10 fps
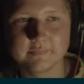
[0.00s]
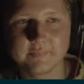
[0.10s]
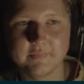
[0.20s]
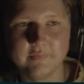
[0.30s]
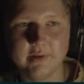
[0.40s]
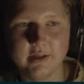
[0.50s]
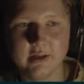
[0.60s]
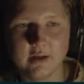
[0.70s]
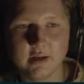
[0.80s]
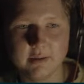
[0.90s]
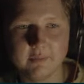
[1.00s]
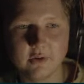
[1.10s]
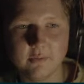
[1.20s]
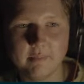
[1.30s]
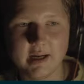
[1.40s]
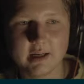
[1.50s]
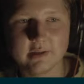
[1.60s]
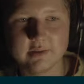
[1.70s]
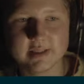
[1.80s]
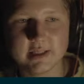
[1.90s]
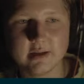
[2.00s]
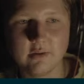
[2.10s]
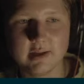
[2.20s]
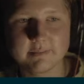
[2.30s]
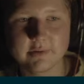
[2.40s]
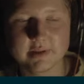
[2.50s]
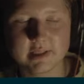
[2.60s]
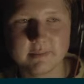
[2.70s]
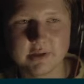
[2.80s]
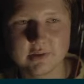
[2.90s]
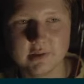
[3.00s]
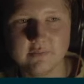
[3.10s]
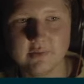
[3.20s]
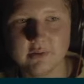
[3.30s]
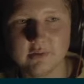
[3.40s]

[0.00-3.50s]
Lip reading: We're gonna go back to COS process module info.